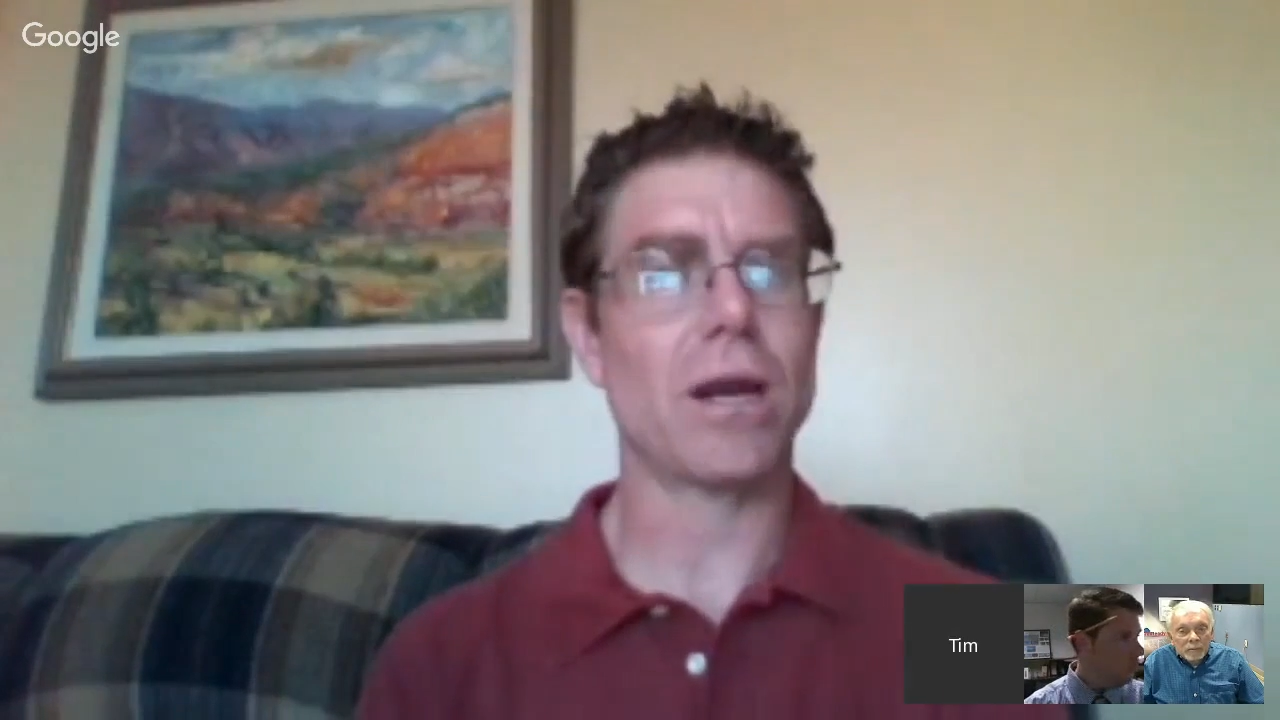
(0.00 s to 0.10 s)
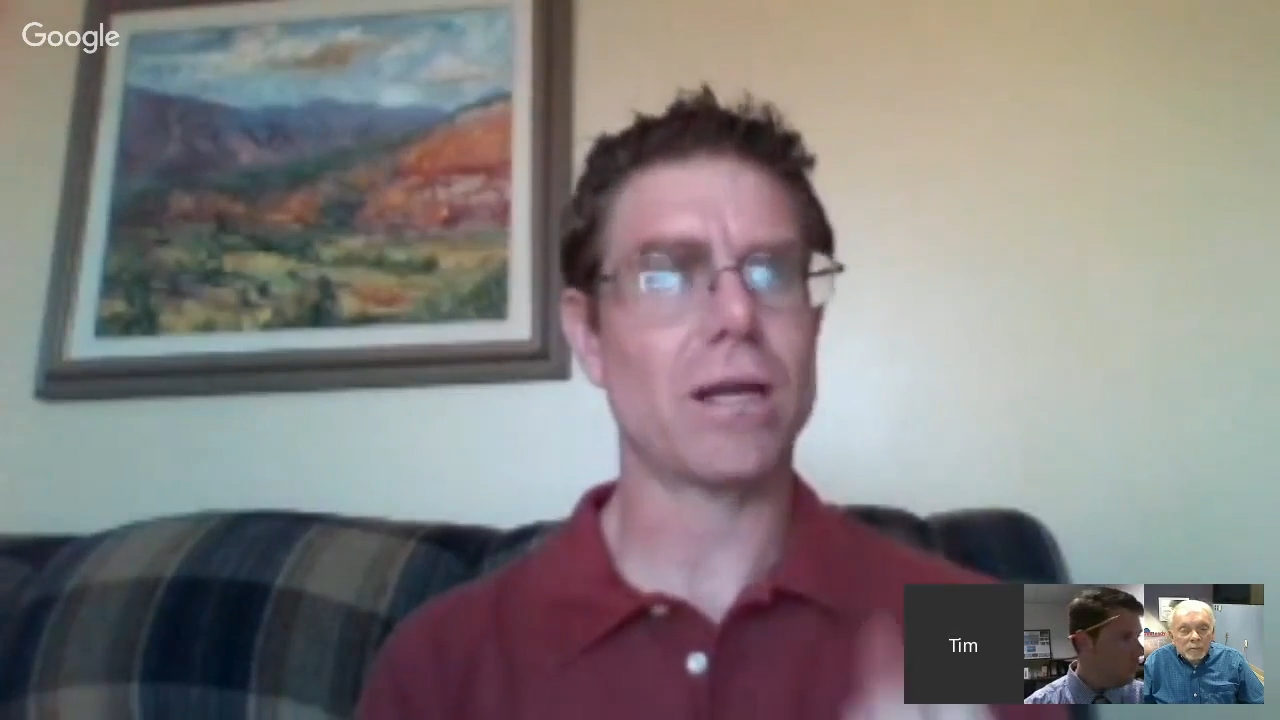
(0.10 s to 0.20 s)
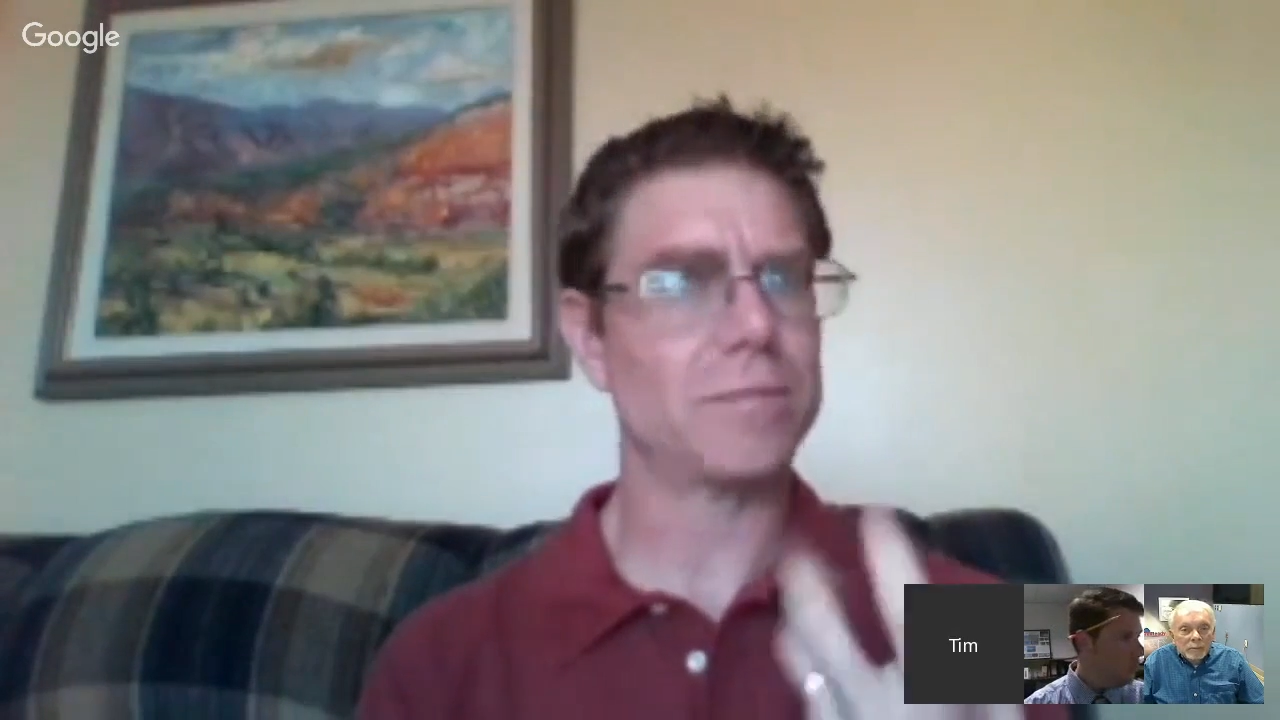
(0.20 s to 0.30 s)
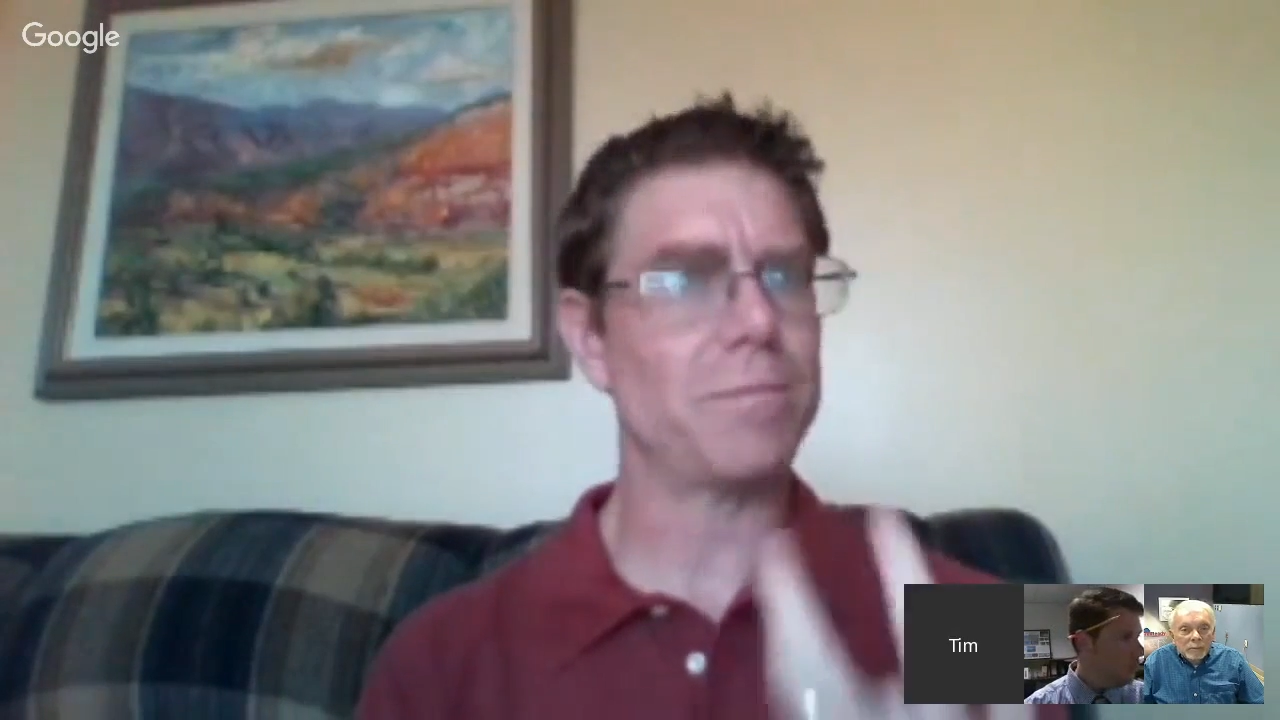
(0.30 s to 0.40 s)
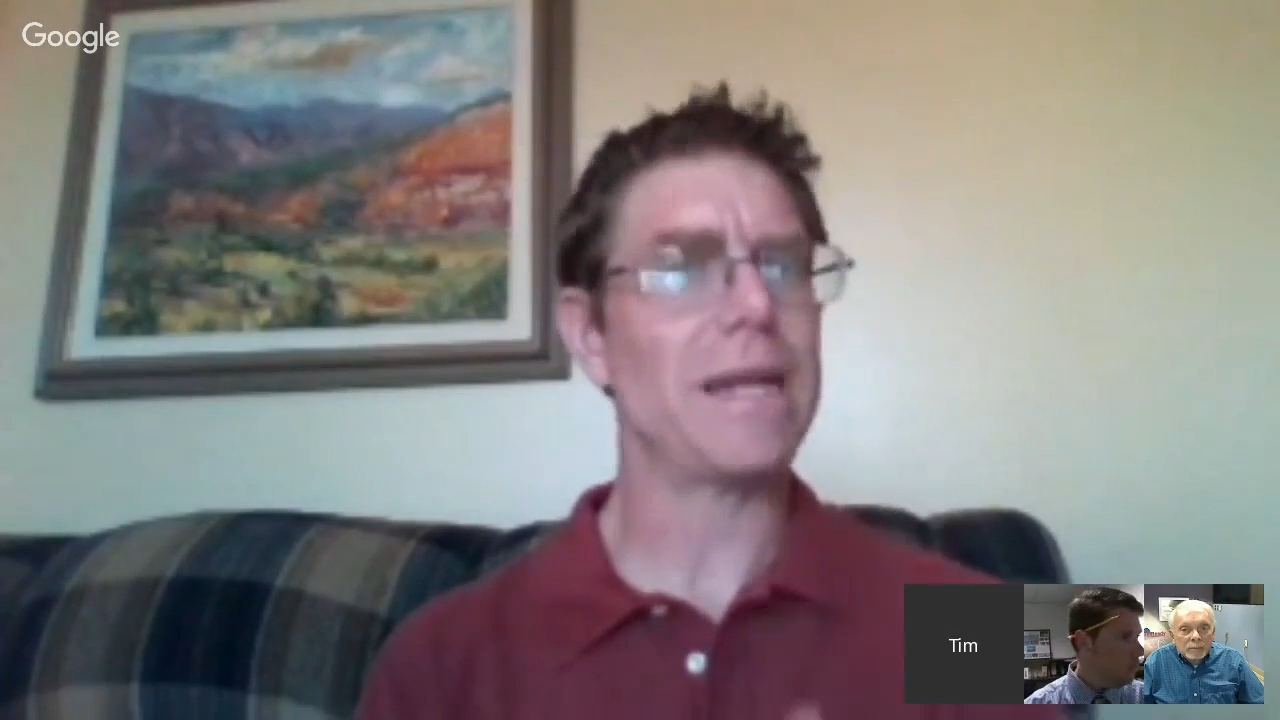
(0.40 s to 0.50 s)
because
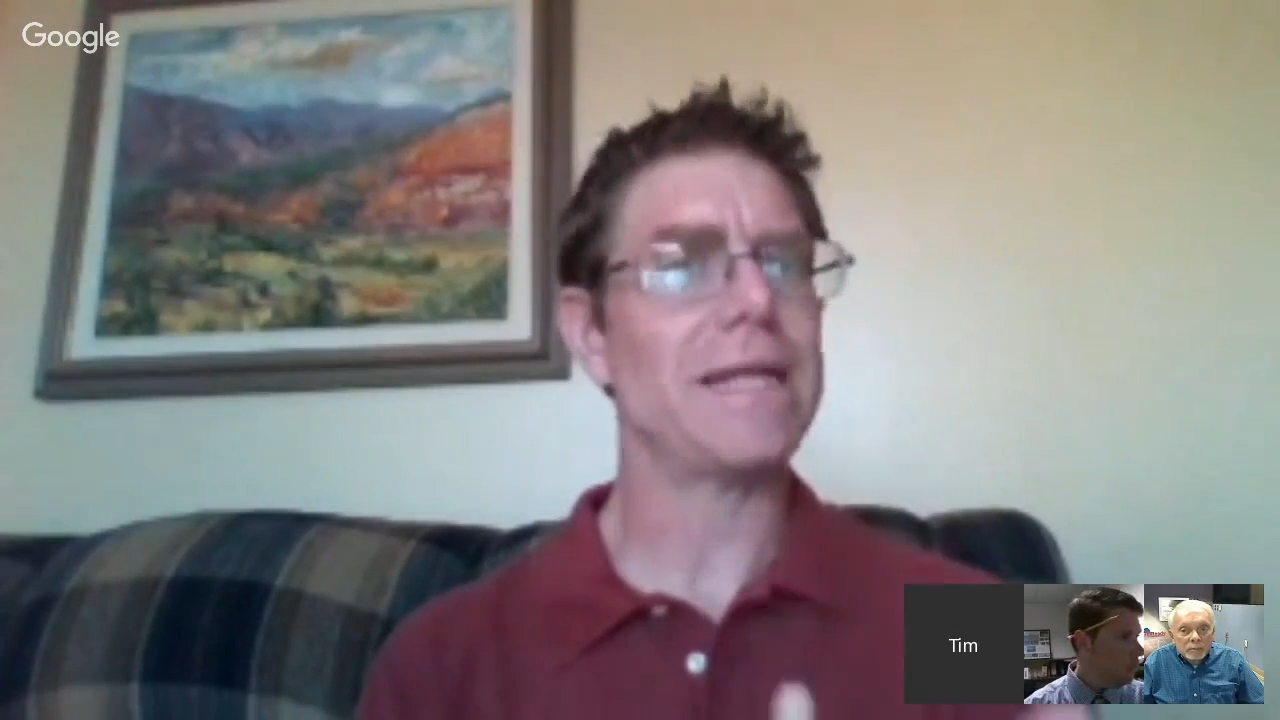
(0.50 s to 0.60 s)
many